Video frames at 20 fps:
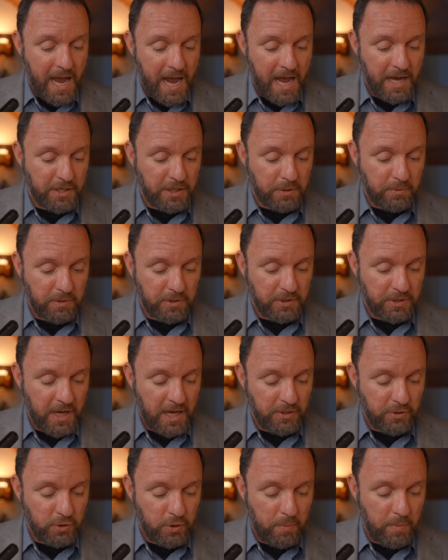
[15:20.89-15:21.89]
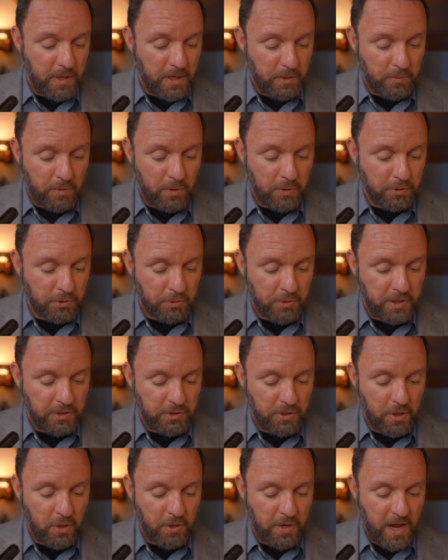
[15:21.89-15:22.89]
had to recite so many rosaries
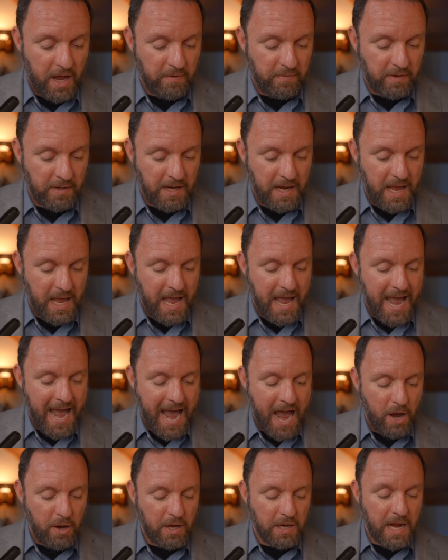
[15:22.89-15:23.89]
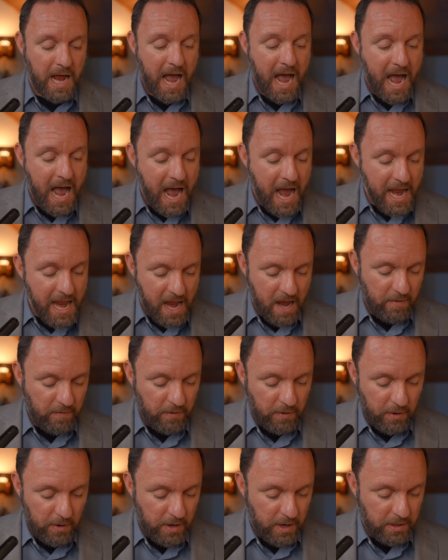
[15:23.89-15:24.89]
to go to heaven, how could I
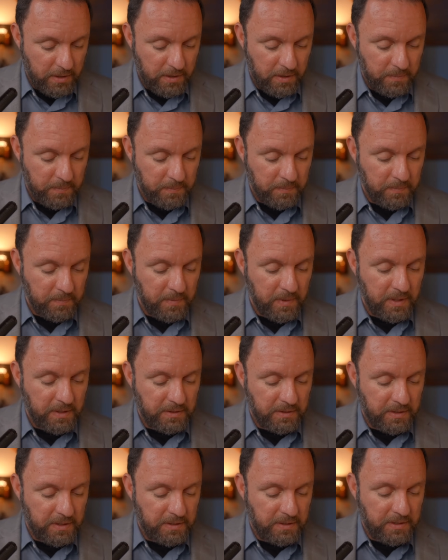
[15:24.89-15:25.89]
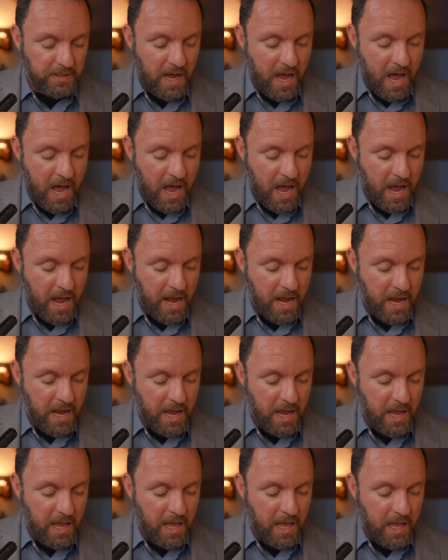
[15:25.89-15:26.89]
ever earn it, since I,
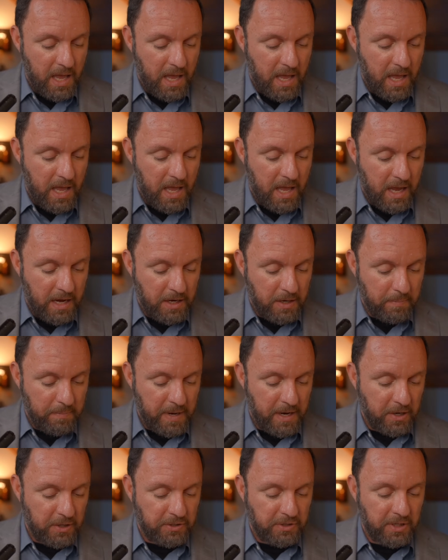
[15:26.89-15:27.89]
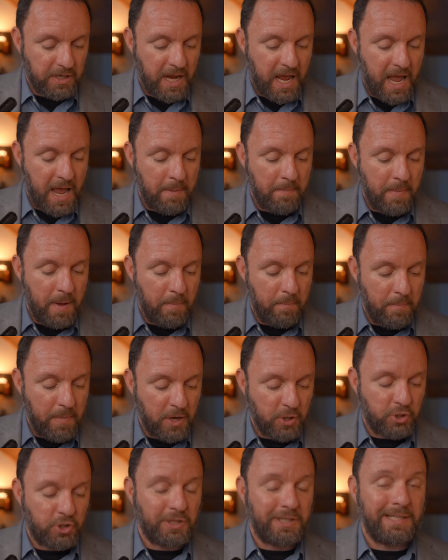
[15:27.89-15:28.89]
in comparison, am
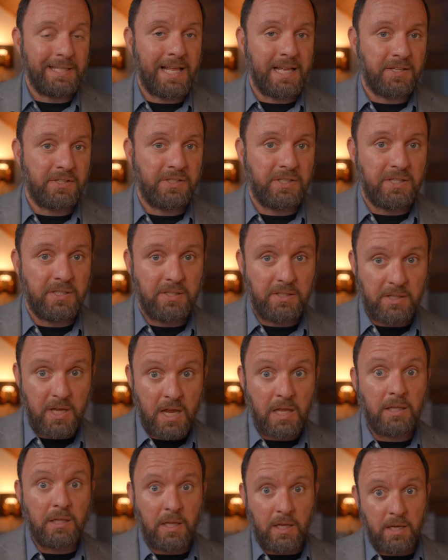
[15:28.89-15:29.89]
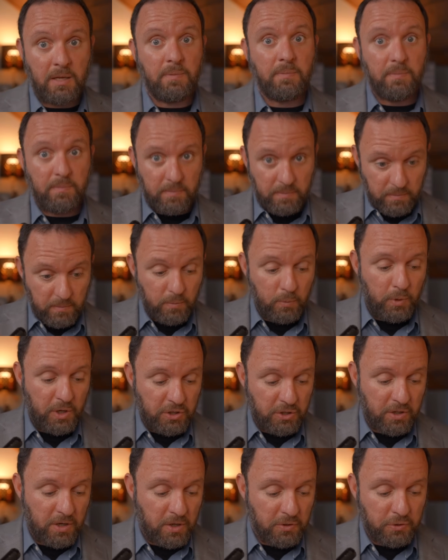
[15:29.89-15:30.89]
much less saintly? We
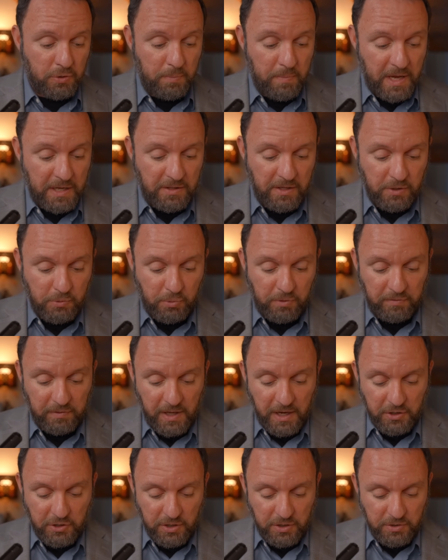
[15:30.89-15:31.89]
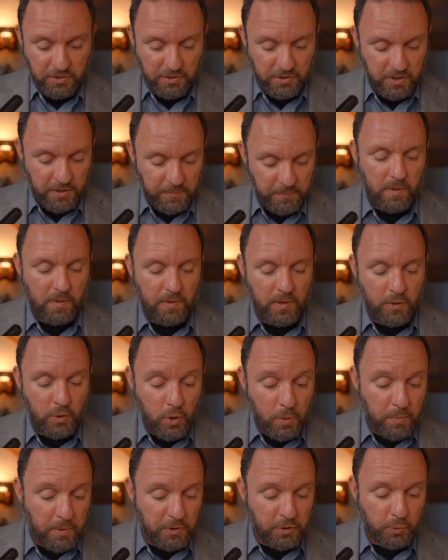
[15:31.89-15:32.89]
should also make these reflections. The
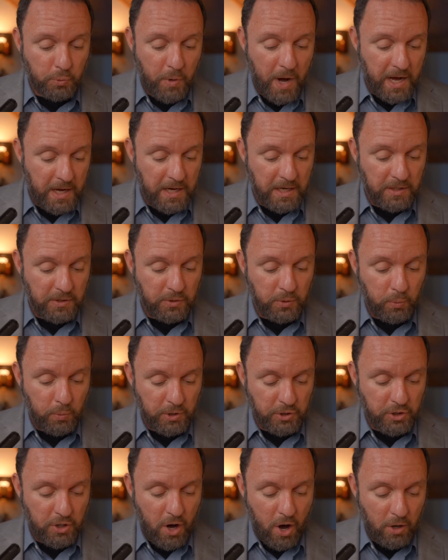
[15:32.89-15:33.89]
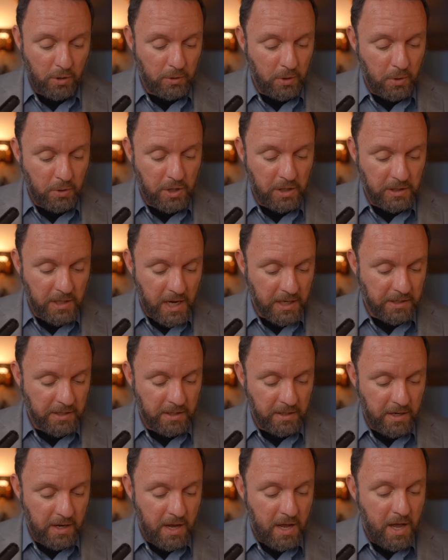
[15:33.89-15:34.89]
numerous writings which Carlo
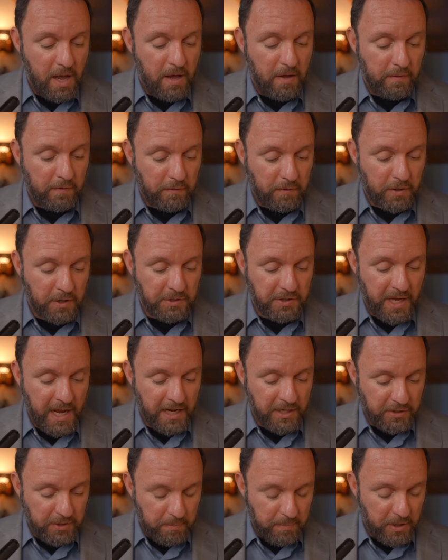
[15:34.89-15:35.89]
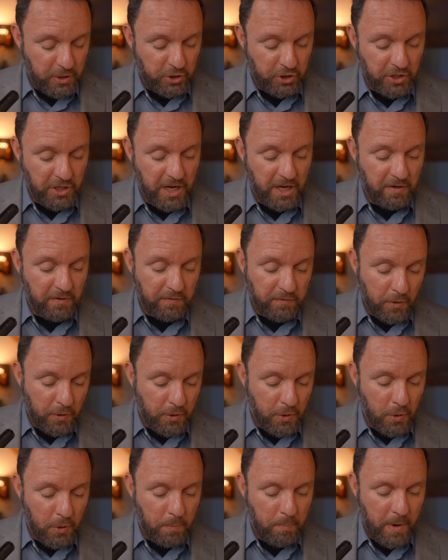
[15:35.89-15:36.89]
collected for his exhibition
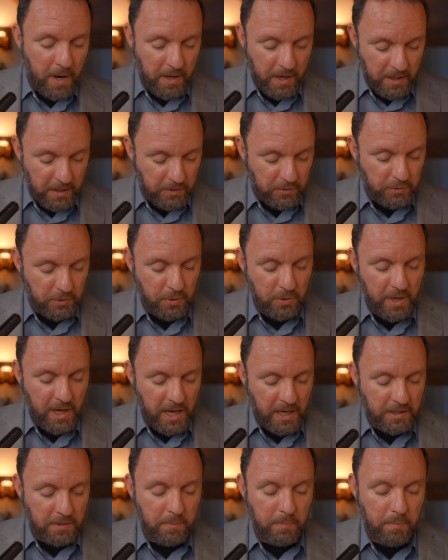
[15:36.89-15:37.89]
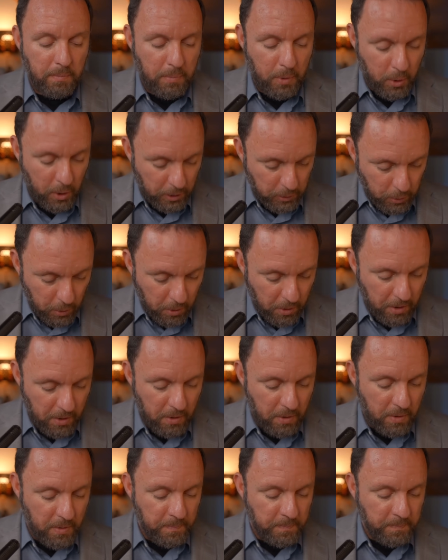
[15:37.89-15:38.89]
Inferno, Paradiso et
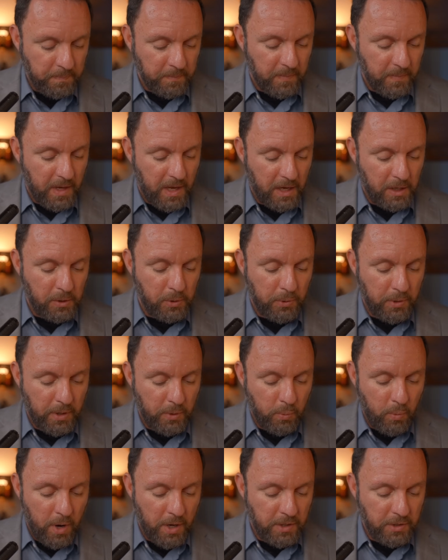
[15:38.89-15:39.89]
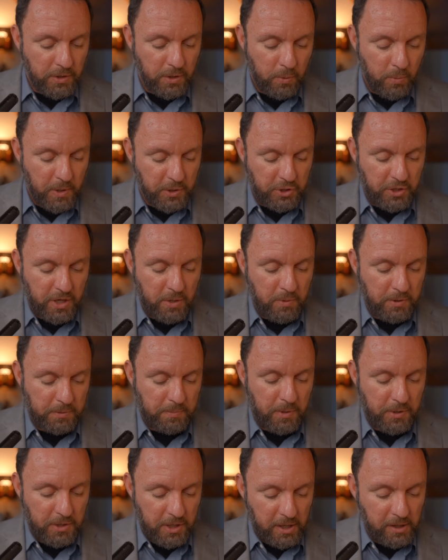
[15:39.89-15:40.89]
Purgatorio included one to which he was
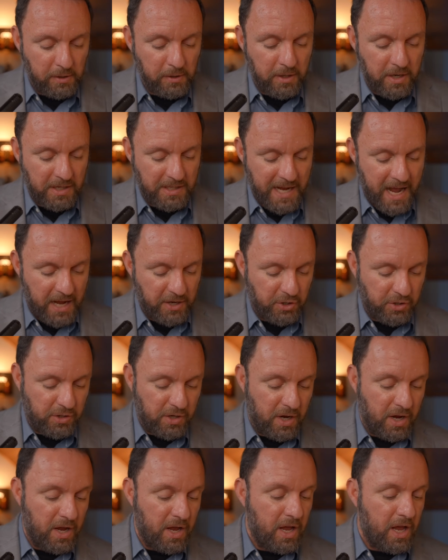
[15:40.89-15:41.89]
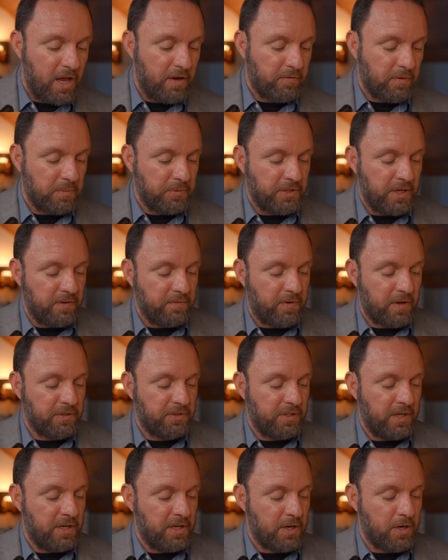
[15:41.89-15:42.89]
particularly attached from St.
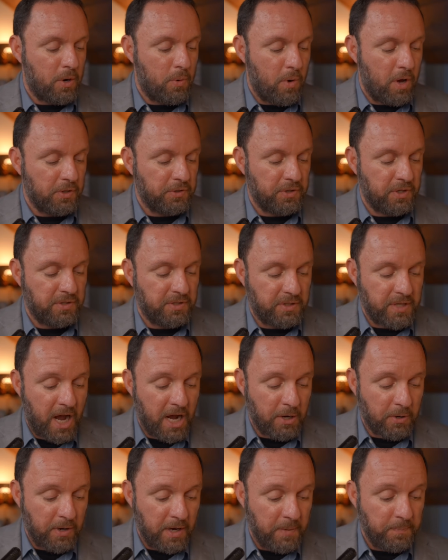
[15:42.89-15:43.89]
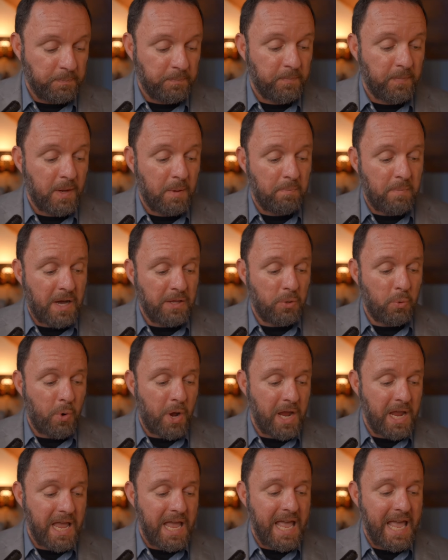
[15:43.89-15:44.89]
Faustina Kowalska's diary. By the
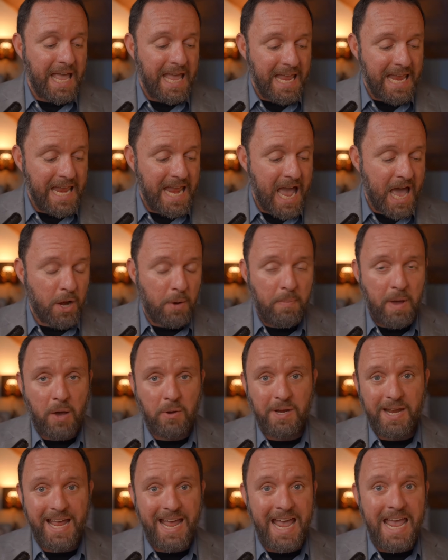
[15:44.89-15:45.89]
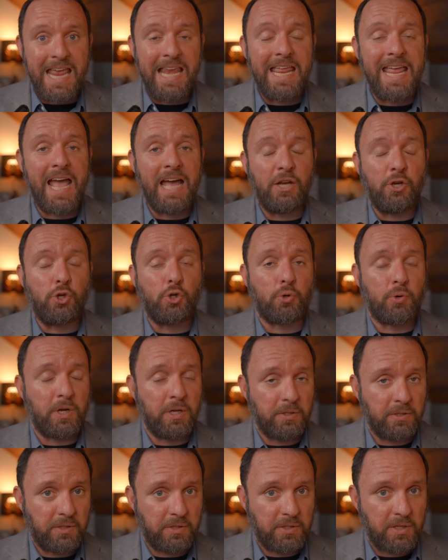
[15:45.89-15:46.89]
way, he had about 80
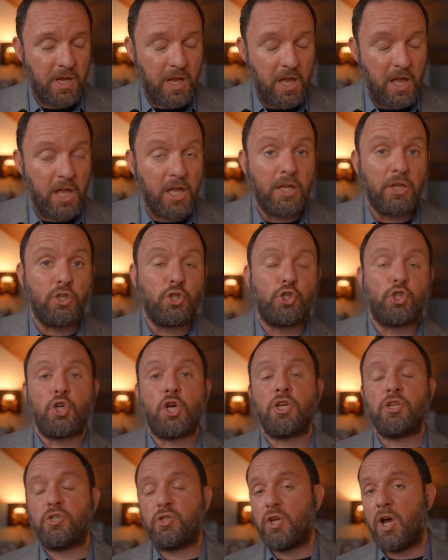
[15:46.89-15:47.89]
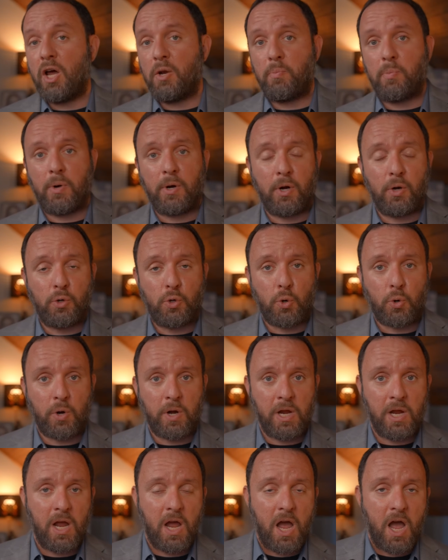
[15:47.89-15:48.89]
entries just on
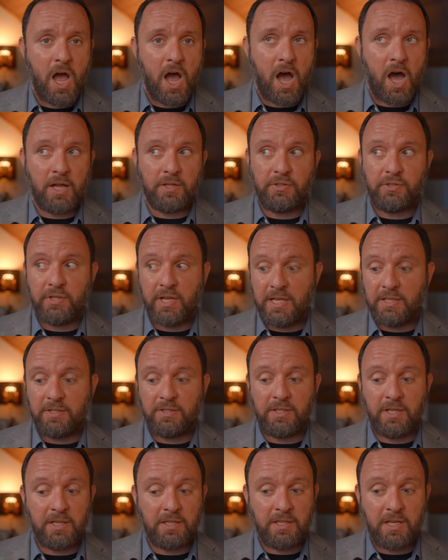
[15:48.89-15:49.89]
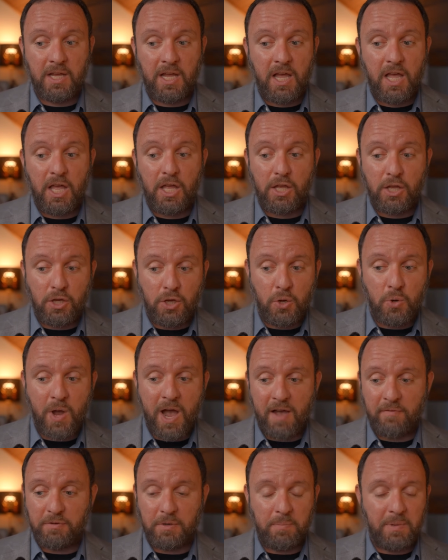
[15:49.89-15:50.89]
purgatory, on saints, that you
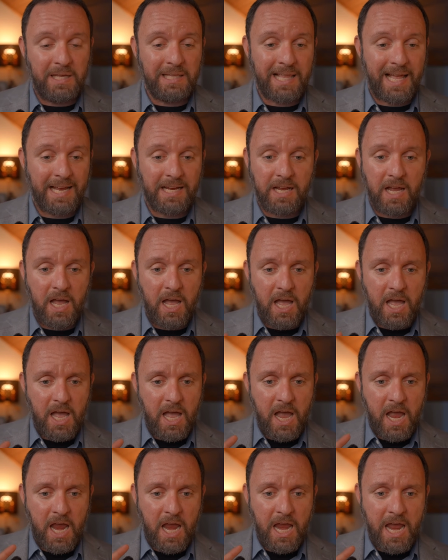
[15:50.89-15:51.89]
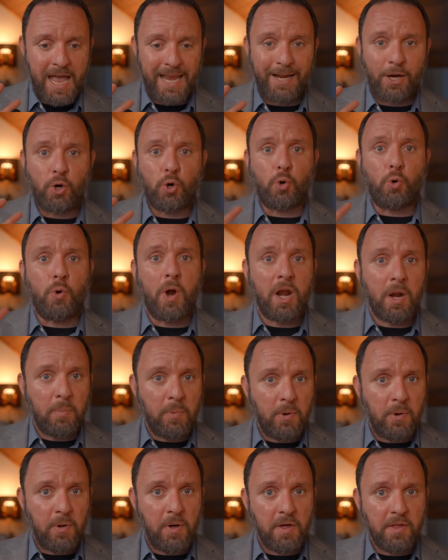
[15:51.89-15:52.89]
have to be like an
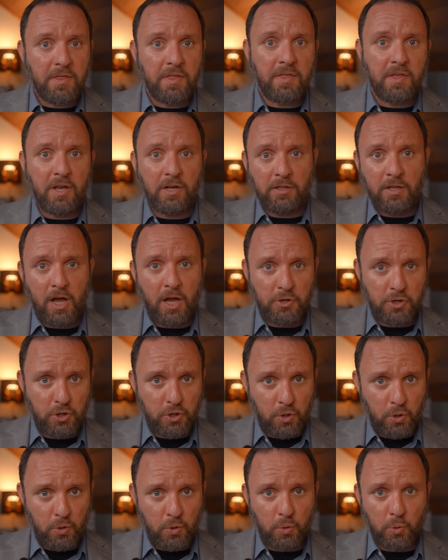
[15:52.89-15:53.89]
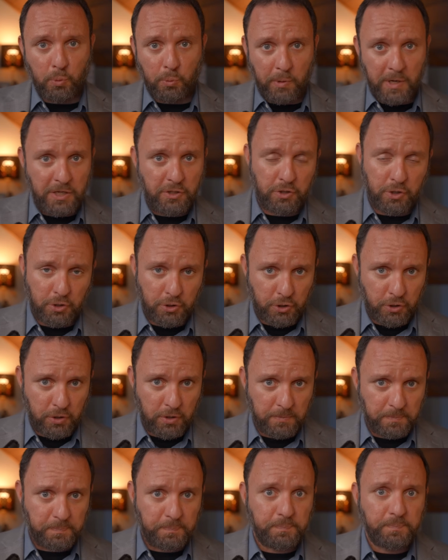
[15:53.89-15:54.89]
incredible theological
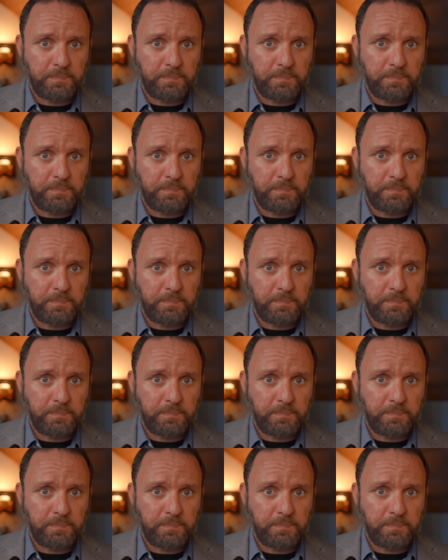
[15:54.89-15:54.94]
researcher